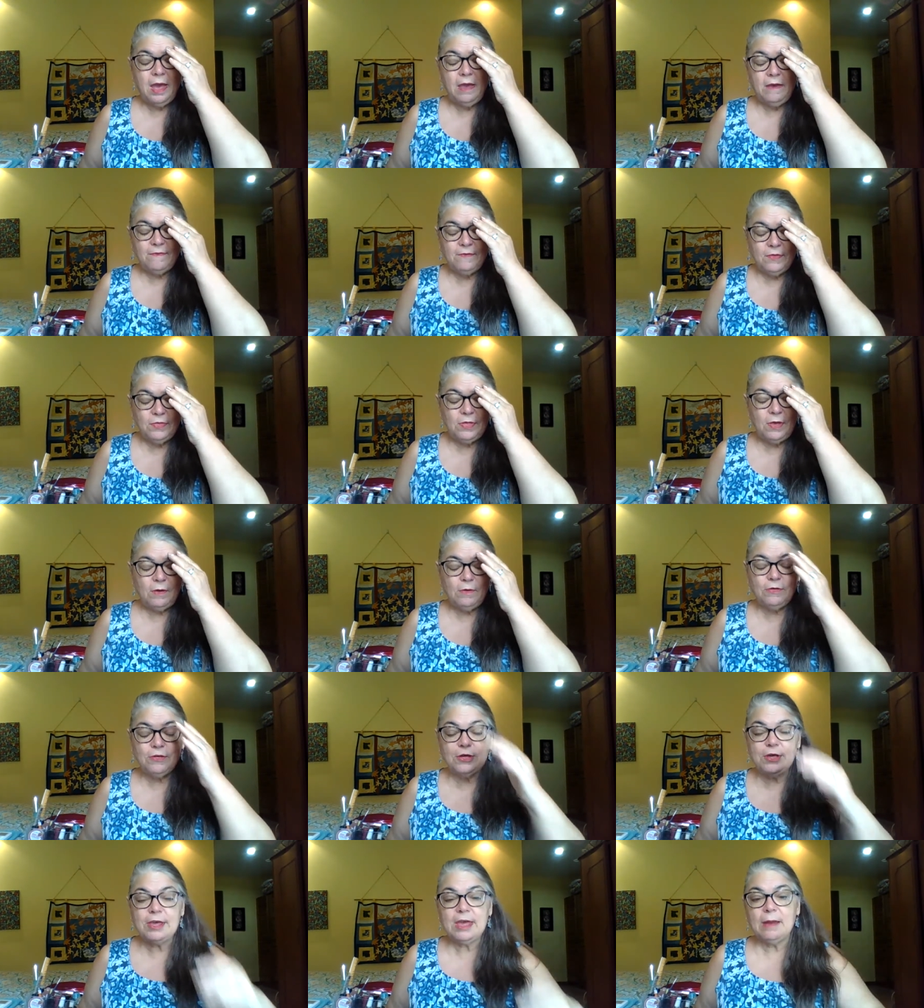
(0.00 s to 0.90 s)
even
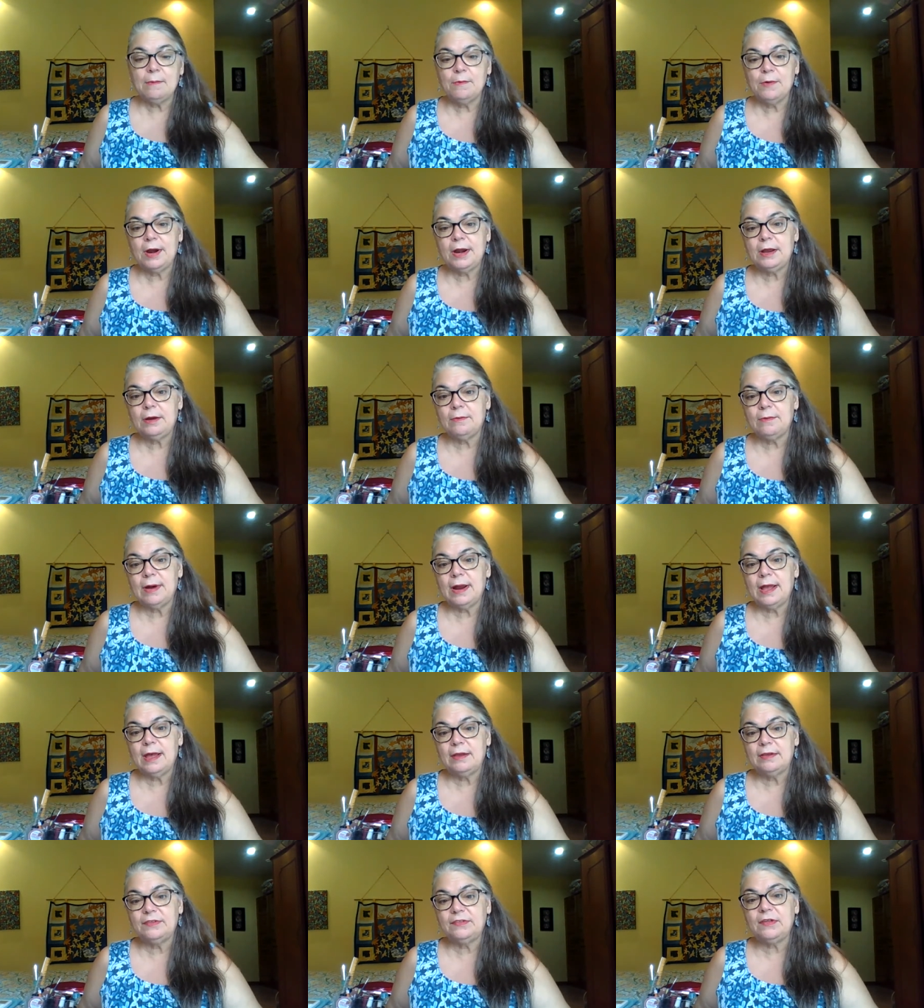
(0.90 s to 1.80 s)
though she kept running
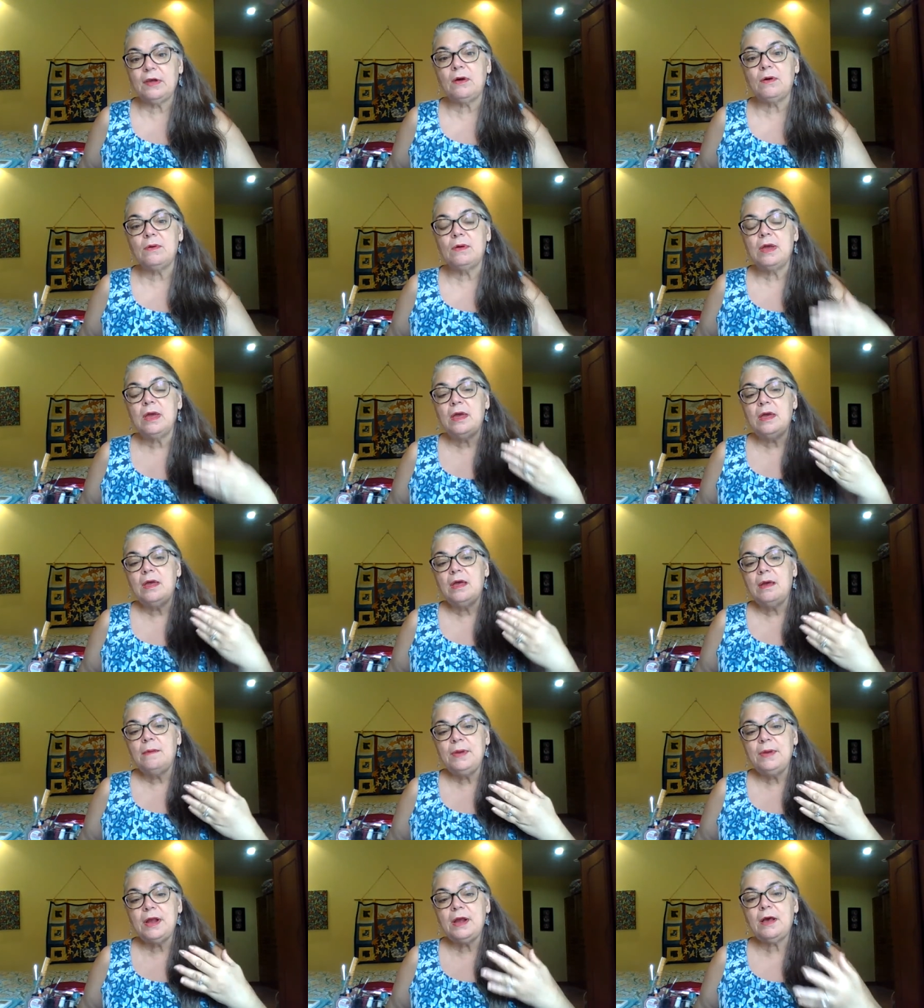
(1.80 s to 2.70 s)
around. So,
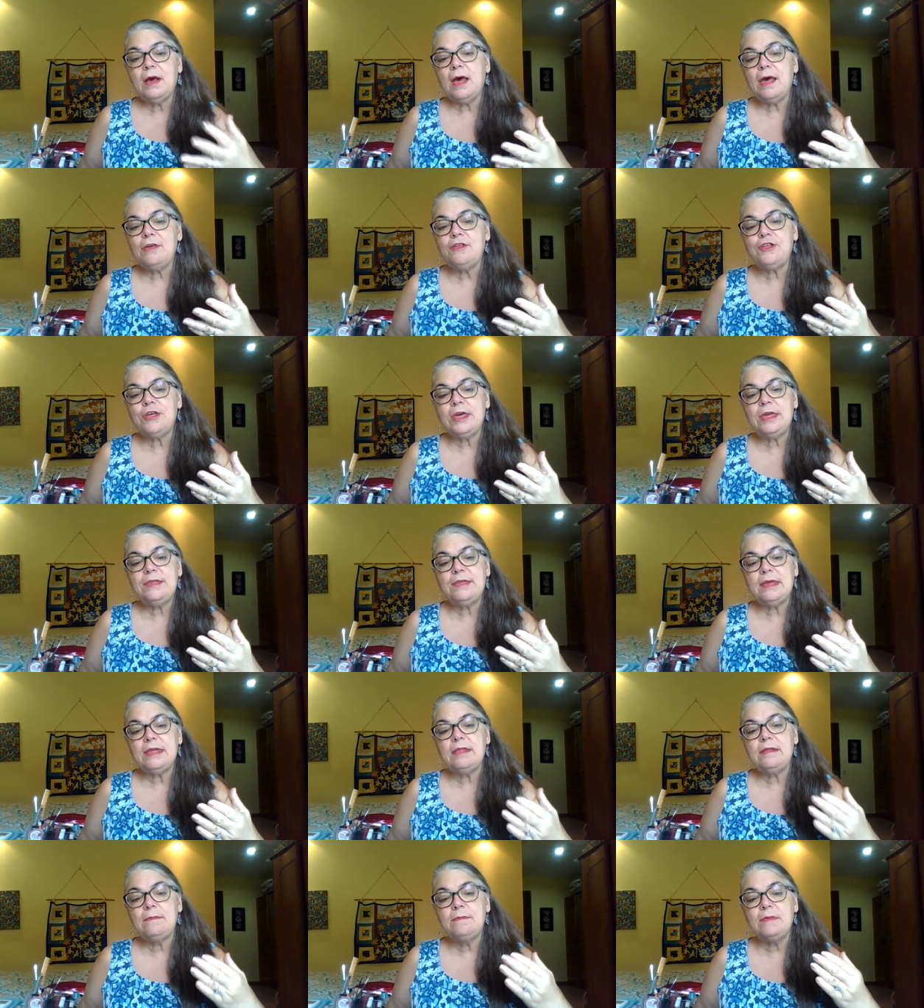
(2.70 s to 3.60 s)
because she
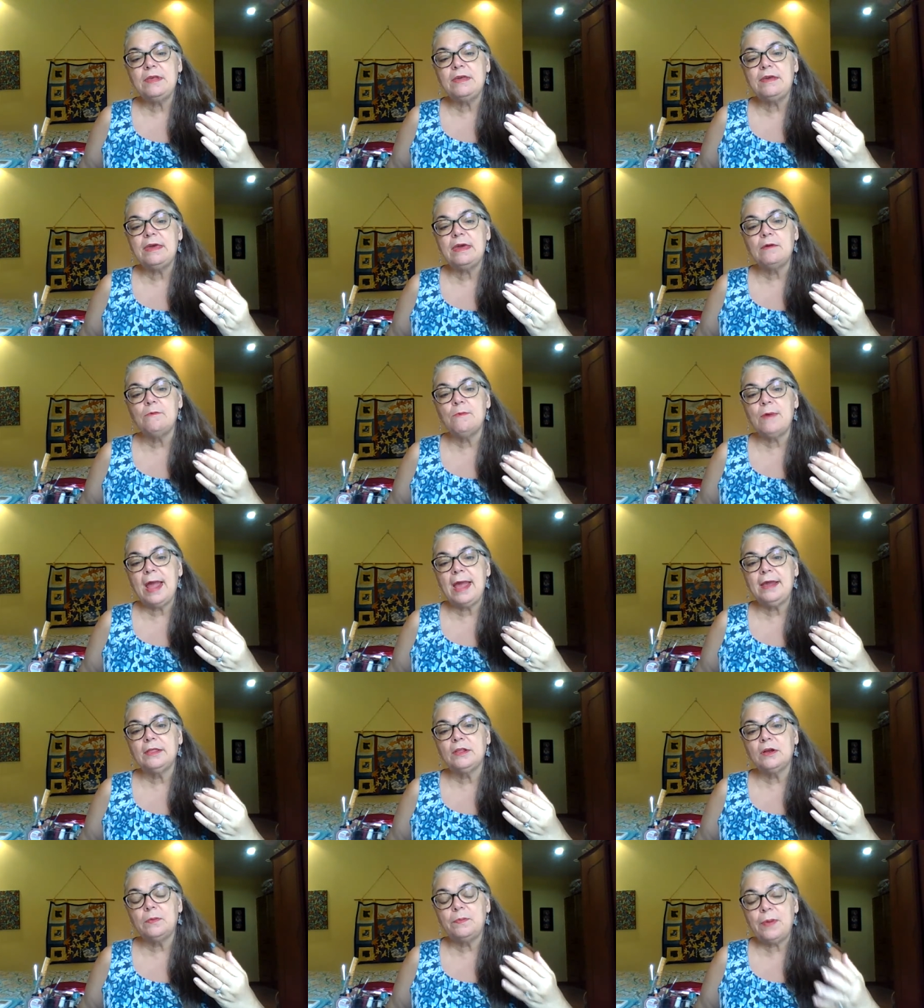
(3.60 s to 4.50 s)
didn't get
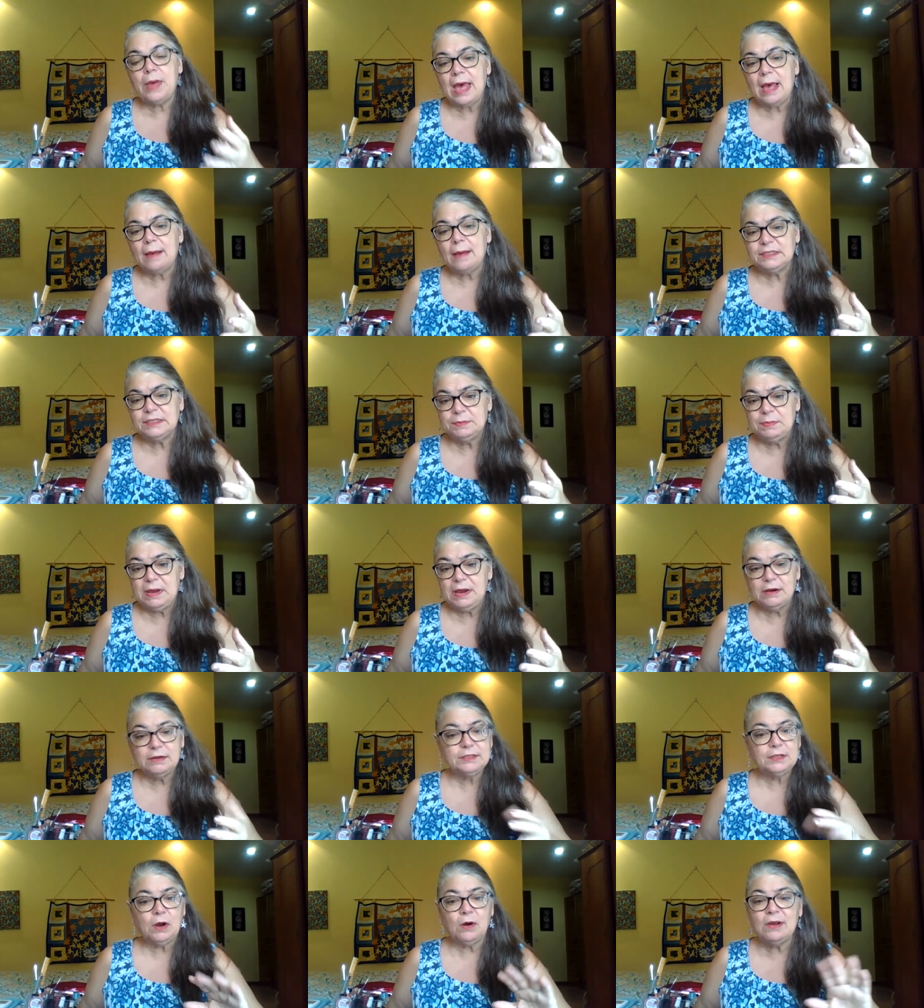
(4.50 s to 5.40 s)
regular pap
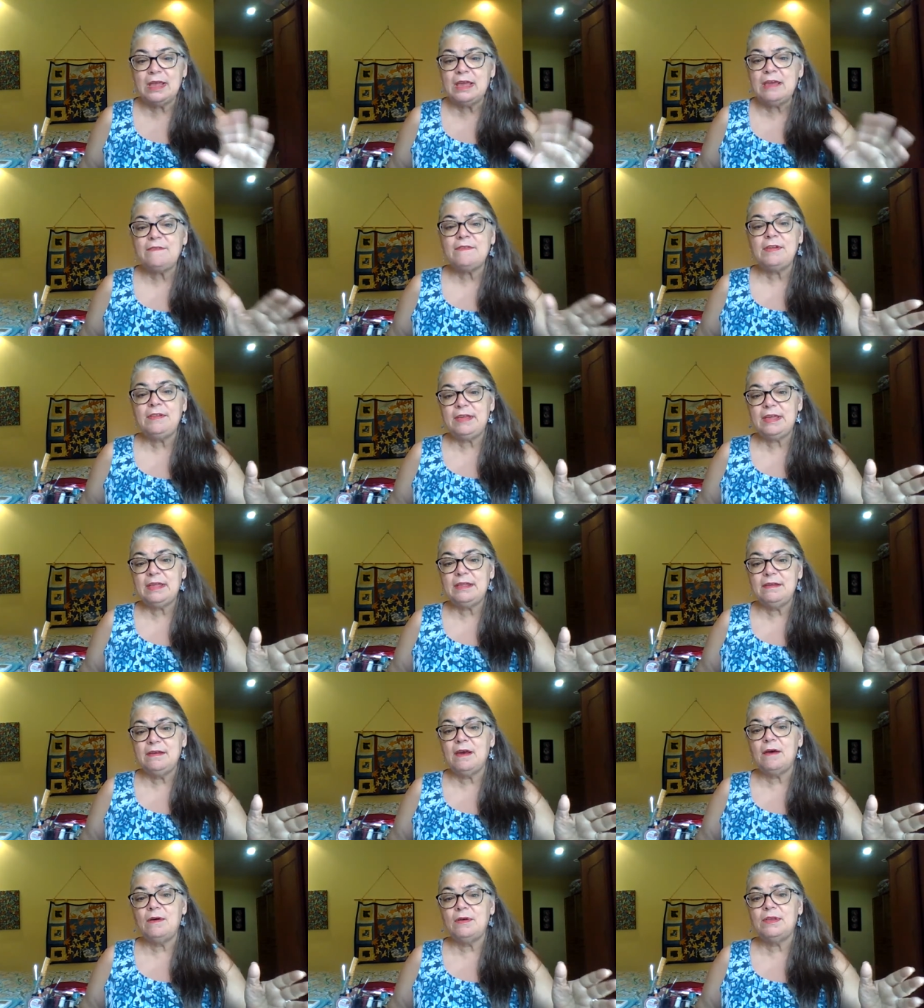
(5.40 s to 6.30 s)
smears or even
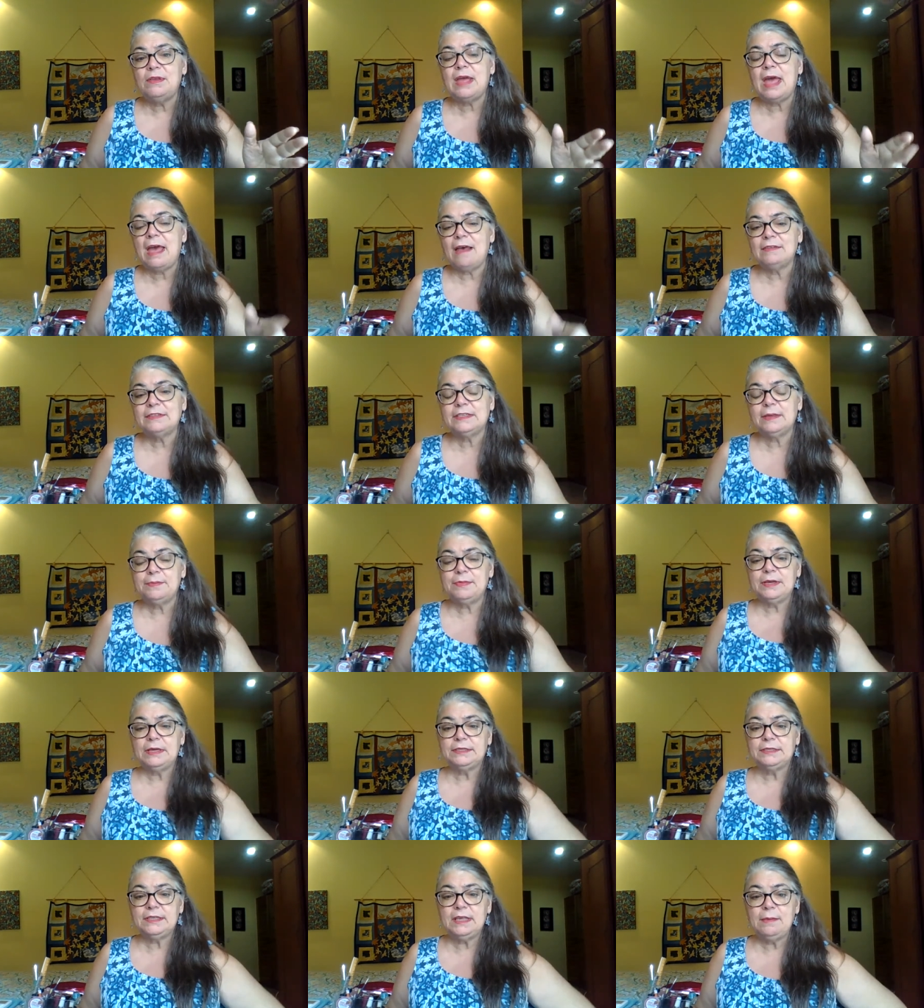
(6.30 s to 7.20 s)
didn't go to have
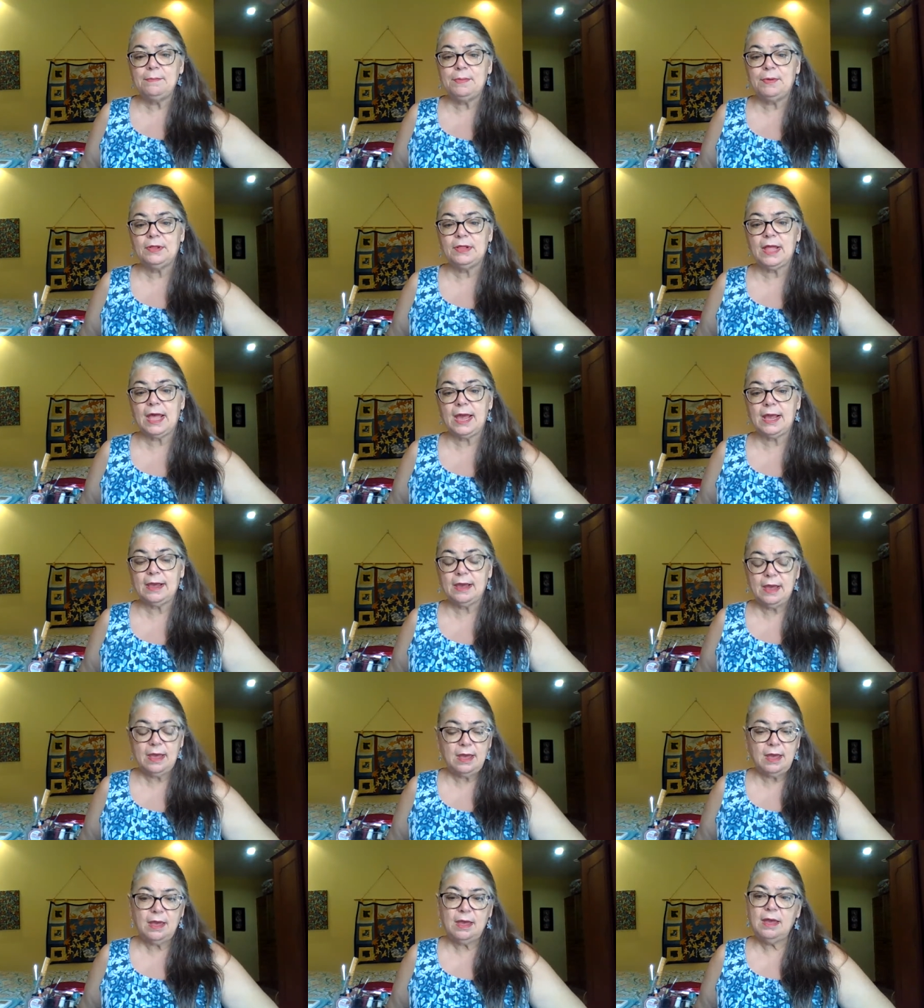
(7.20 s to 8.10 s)
something simple like,
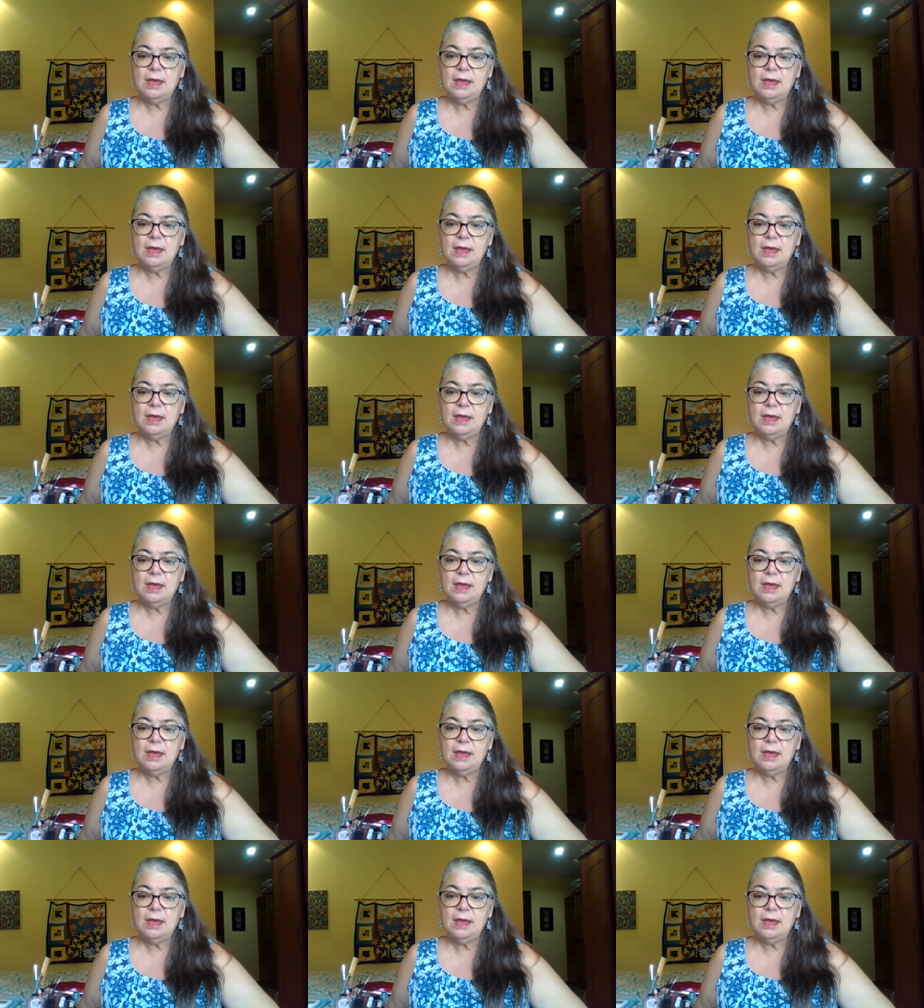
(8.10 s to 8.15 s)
